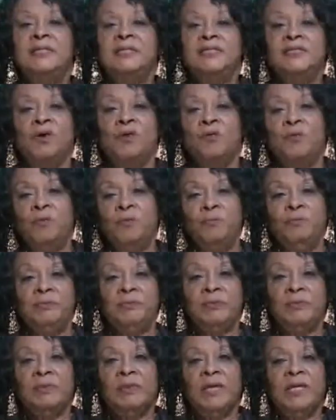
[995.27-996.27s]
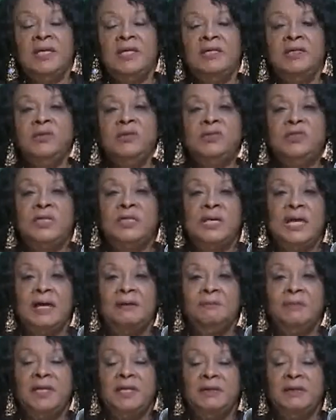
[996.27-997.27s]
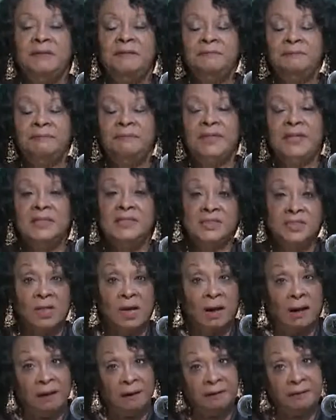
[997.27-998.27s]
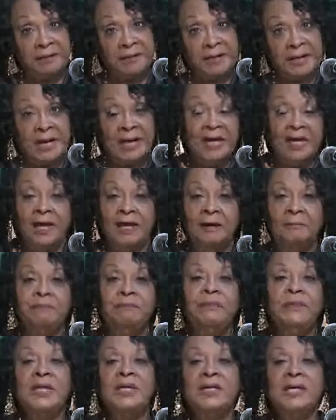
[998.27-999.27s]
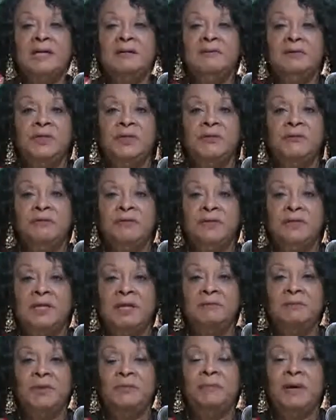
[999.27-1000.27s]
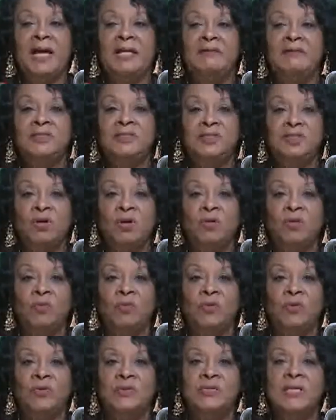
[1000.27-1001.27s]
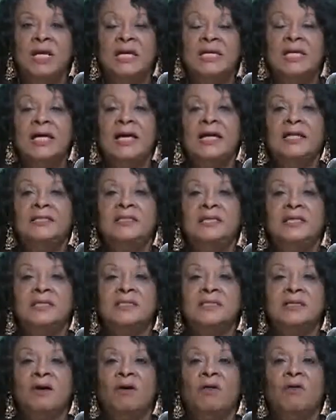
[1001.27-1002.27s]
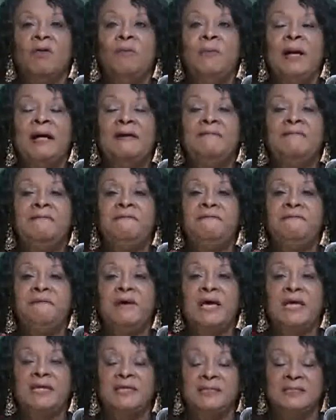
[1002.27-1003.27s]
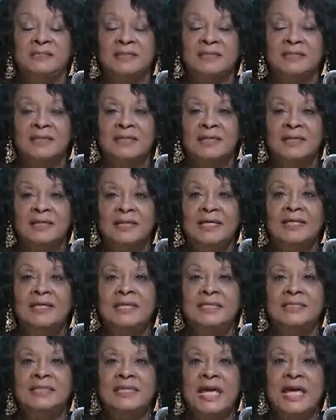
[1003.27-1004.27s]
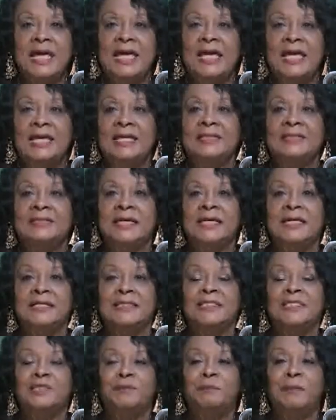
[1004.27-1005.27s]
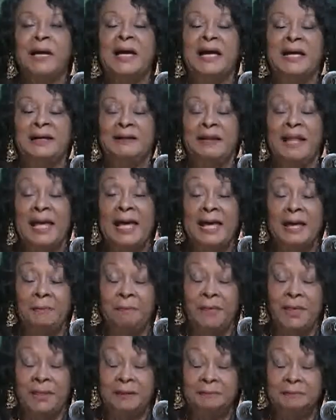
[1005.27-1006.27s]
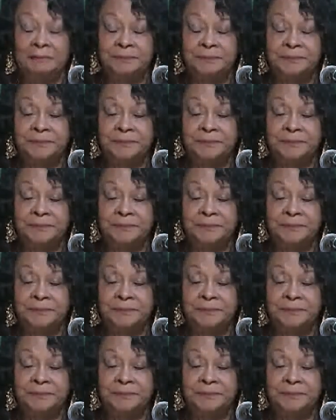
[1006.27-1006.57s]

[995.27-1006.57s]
So he used to get me, he's taller than I am, and he would get me by the shoulders and just hold my face in his hand and smile at me.